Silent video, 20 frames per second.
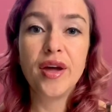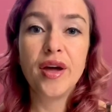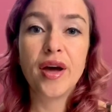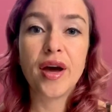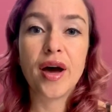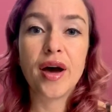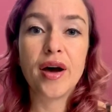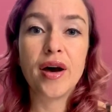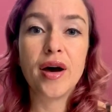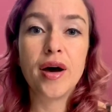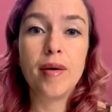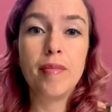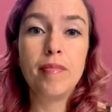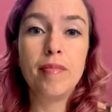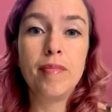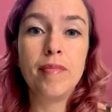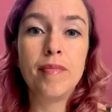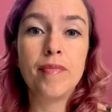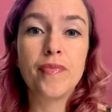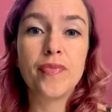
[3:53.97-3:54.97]

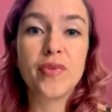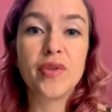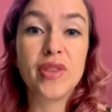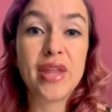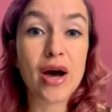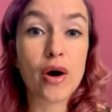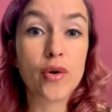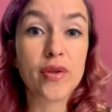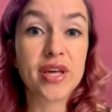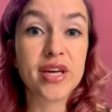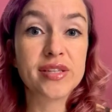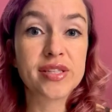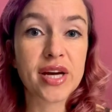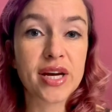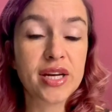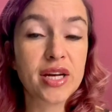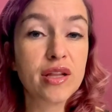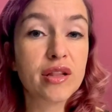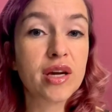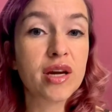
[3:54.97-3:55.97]
Now, the
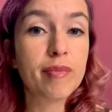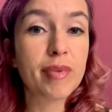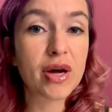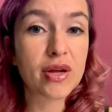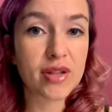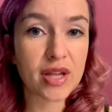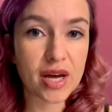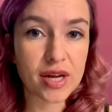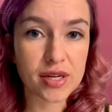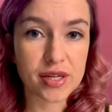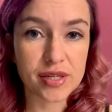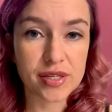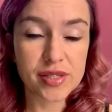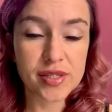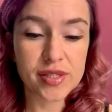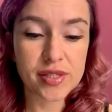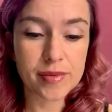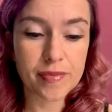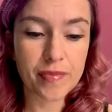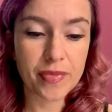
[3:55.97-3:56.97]
exciting thing about that
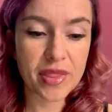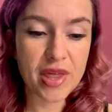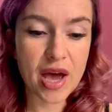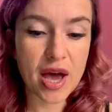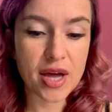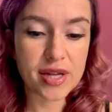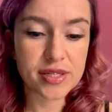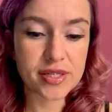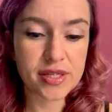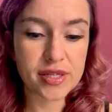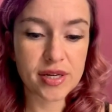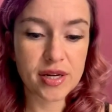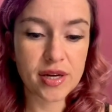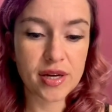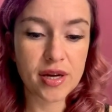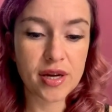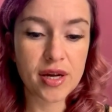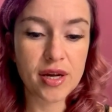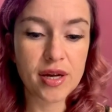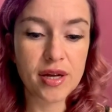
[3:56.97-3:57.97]
is that
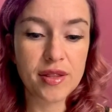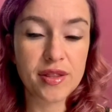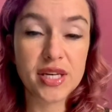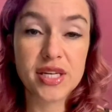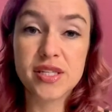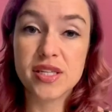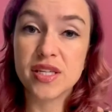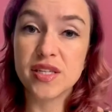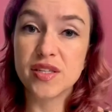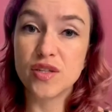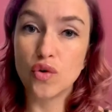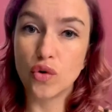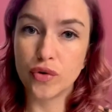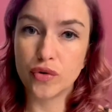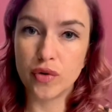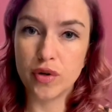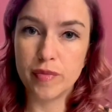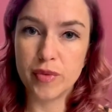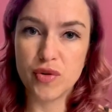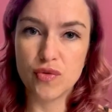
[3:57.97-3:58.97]
this is not going
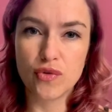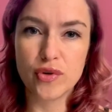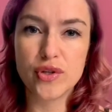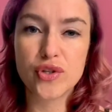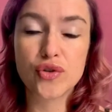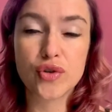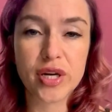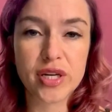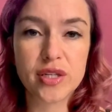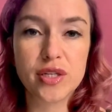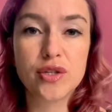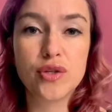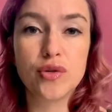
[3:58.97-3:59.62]
to be restricted to